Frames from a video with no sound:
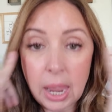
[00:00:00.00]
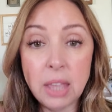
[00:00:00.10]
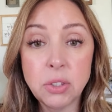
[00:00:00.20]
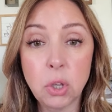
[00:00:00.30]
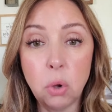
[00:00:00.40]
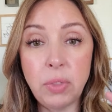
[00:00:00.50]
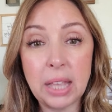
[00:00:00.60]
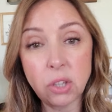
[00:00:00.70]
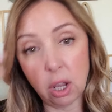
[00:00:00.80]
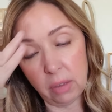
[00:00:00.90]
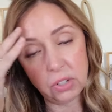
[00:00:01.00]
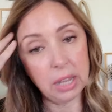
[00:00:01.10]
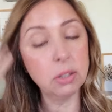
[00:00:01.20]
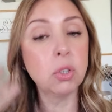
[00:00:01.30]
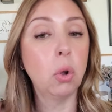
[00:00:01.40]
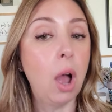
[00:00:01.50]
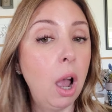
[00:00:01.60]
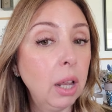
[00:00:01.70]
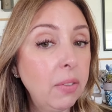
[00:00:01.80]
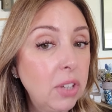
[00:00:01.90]
And so that's all I've done. So
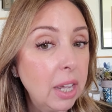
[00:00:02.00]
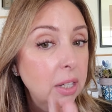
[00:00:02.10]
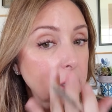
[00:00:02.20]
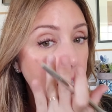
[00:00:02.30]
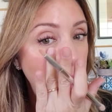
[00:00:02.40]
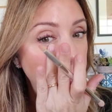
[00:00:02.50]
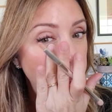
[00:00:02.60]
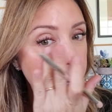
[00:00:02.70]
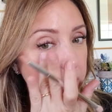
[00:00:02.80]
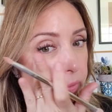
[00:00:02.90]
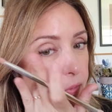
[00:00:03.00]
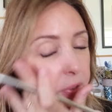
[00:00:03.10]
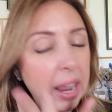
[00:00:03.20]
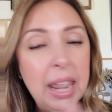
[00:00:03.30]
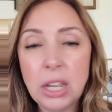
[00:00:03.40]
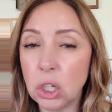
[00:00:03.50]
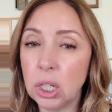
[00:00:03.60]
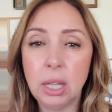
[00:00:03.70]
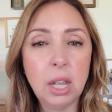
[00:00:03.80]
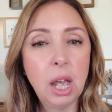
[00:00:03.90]
all I've done is kind of made a veil